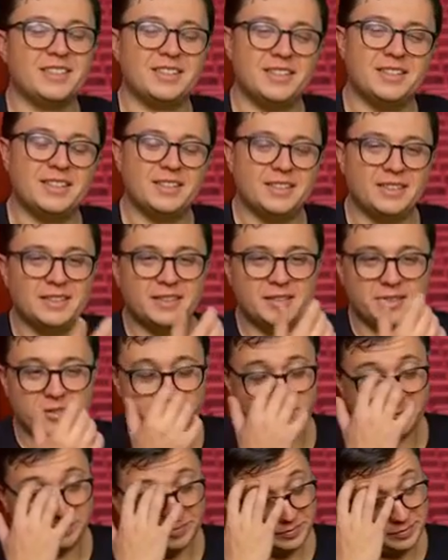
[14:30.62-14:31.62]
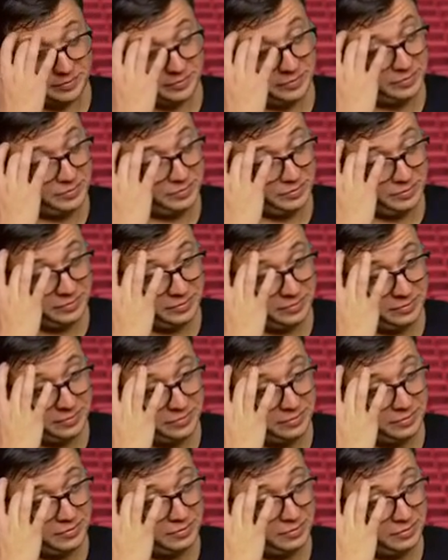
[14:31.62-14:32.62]

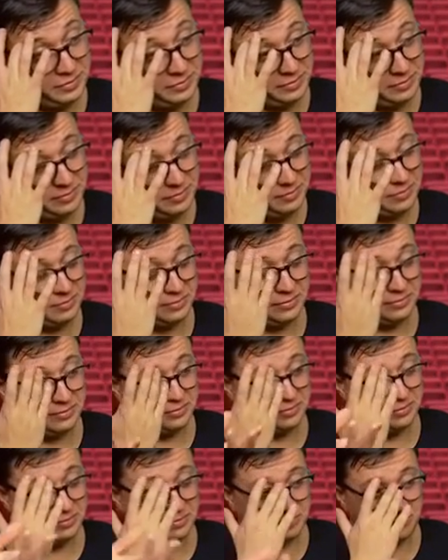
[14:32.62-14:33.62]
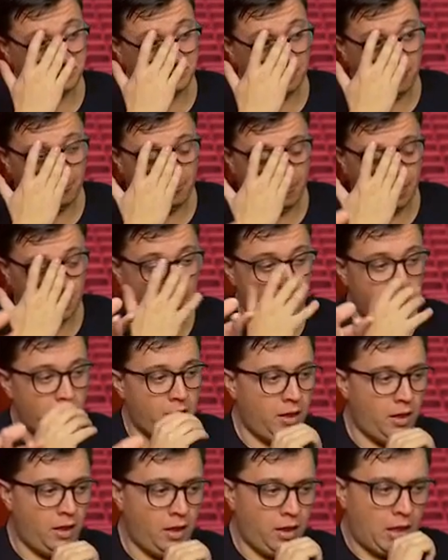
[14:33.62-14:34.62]

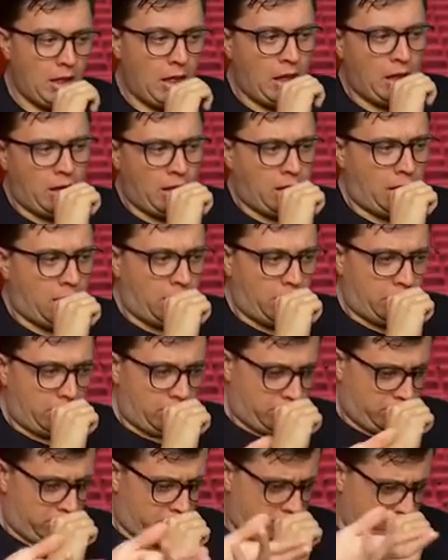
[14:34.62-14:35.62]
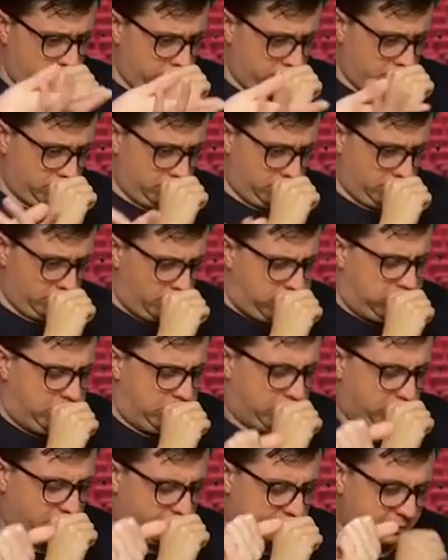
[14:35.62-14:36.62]

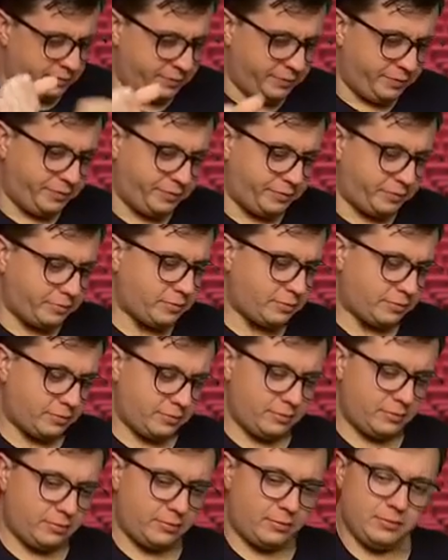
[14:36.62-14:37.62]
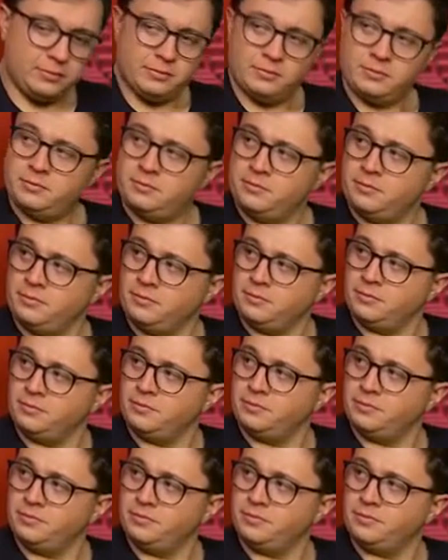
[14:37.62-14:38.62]
[no speech]